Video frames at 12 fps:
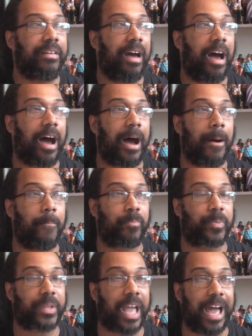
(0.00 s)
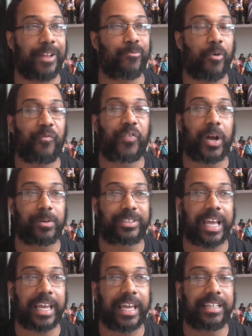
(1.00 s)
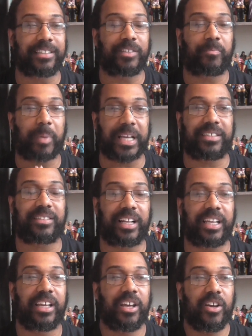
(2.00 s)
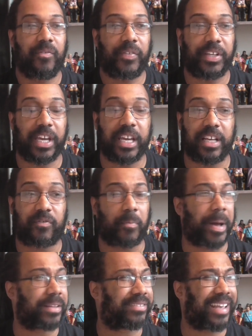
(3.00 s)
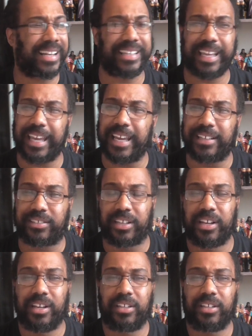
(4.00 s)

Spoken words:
And one thing I'll say is basically for about 10 years.